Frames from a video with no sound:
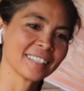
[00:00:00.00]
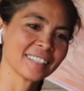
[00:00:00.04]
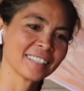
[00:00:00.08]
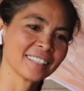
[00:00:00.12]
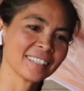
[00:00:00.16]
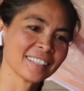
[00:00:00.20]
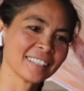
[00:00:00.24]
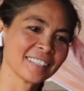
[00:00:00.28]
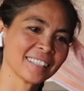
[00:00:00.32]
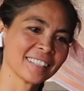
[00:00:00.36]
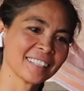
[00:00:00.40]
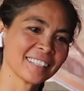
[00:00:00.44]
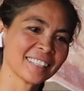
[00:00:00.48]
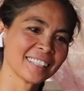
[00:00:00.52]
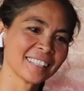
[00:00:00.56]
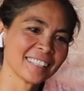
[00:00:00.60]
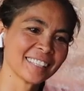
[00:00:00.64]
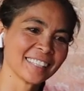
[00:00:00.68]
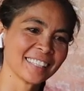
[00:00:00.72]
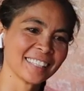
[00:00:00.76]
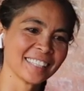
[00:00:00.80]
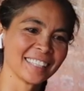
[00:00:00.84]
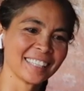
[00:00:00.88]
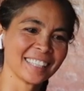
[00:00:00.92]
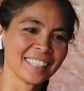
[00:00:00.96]

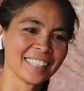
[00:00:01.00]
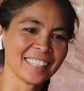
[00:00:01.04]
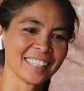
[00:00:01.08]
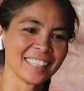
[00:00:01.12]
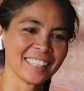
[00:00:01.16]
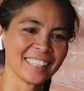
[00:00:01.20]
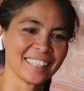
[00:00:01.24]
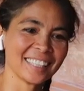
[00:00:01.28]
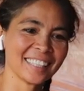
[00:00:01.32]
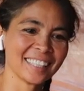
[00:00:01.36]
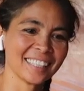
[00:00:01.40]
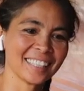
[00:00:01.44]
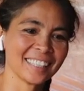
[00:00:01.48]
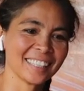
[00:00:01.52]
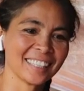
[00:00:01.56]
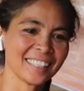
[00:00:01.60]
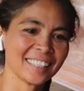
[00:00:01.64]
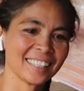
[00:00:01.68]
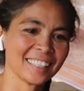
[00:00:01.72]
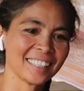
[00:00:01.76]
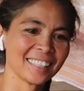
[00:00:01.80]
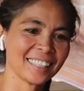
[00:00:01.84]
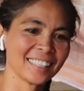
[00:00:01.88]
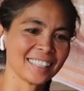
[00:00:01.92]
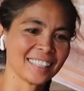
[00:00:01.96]

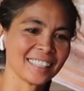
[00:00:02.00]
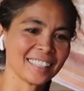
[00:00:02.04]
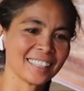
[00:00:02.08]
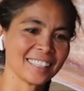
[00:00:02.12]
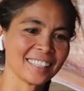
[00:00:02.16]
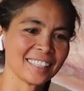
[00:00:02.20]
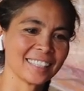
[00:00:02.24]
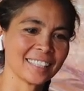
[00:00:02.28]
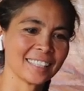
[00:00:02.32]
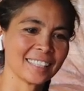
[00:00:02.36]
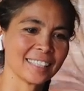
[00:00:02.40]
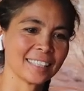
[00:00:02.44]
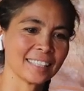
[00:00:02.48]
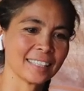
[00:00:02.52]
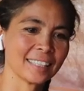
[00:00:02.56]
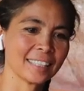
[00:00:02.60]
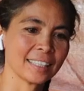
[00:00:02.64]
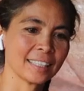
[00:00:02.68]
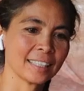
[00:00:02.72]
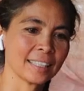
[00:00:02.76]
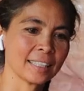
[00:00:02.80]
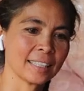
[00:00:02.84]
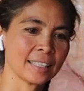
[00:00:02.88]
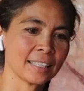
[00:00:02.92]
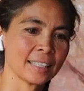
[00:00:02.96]

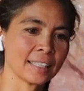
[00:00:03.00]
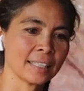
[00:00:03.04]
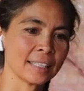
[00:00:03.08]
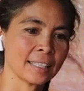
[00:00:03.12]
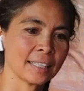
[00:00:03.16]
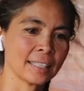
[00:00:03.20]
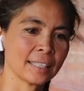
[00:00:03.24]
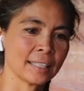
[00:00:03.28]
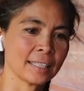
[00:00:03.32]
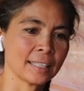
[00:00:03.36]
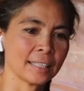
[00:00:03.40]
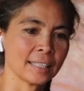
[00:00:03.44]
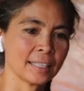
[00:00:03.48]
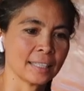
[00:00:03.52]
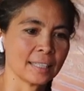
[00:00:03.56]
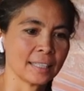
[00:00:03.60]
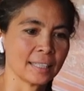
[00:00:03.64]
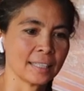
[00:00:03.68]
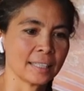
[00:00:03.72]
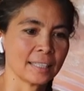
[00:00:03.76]
[no speech]